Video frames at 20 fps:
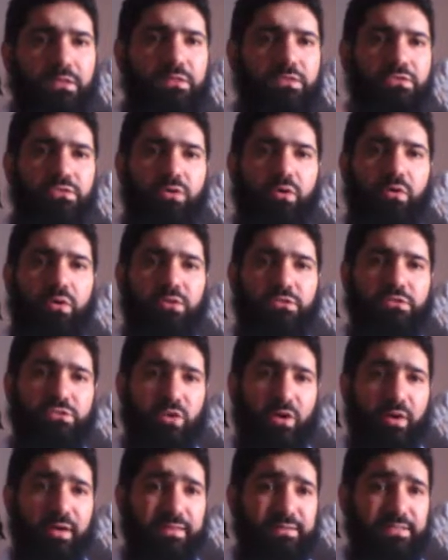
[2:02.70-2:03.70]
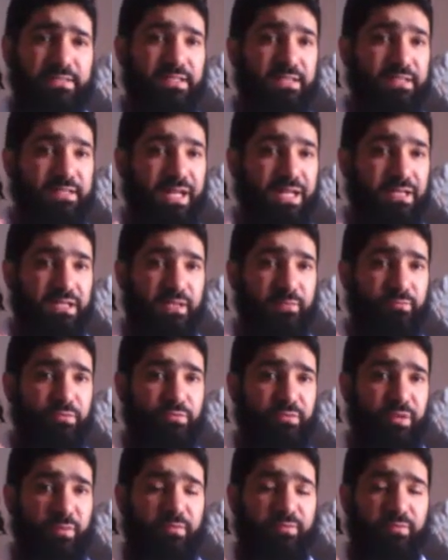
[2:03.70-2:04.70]
So as long as he did not come
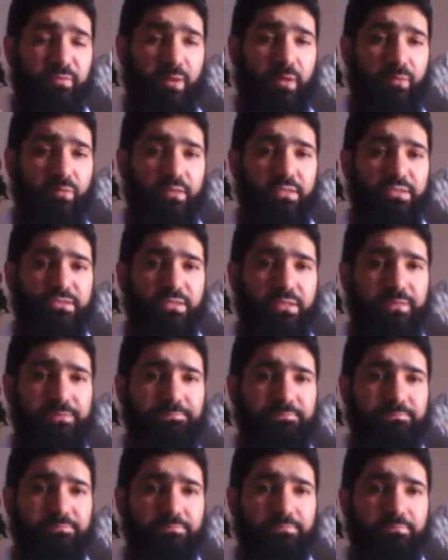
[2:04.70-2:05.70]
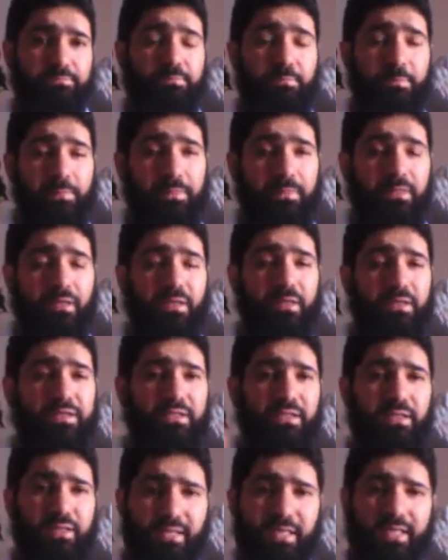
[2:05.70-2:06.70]
to fight me for my religion,
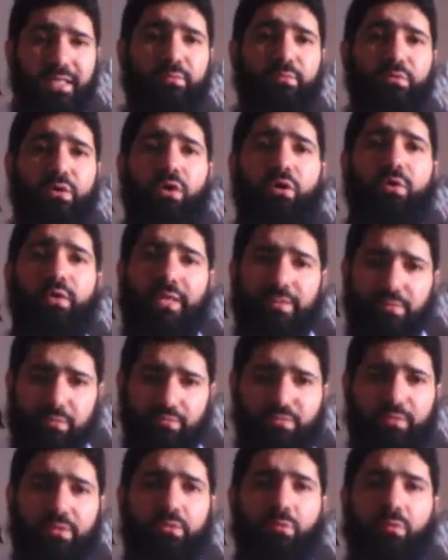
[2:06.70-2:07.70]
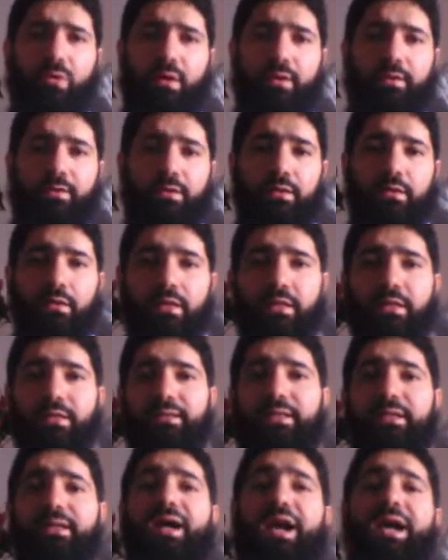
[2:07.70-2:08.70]
let him go. give him food and water.
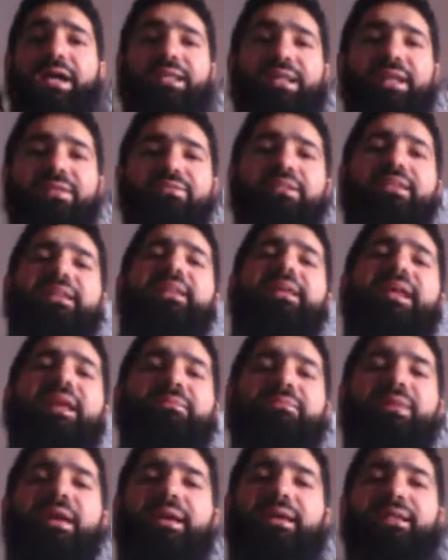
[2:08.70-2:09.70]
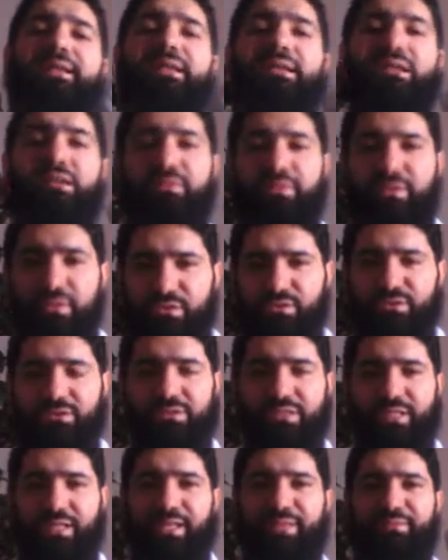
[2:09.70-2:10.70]
The guy left and he came back and he converted to
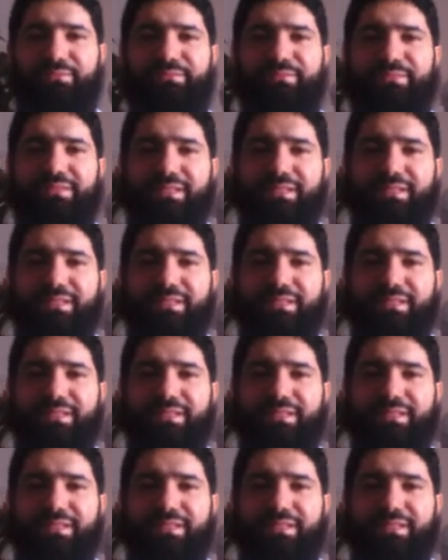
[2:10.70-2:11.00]
Islam.